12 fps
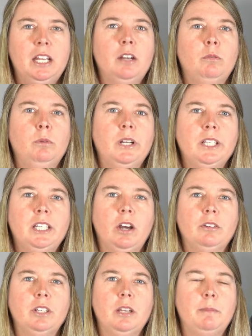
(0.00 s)
really
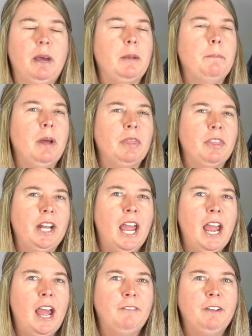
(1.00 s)
only about a month and a
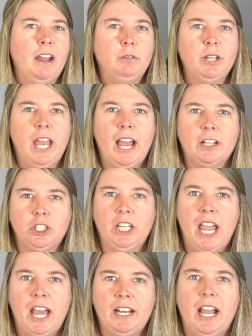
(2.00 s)
half have we actually
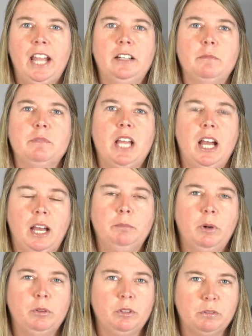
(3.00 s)
had items on
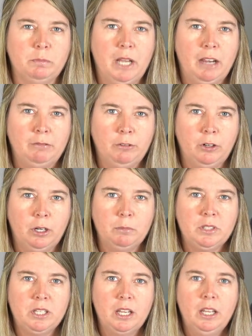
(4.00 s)
both those
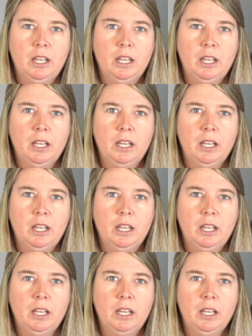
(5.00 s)
platforms.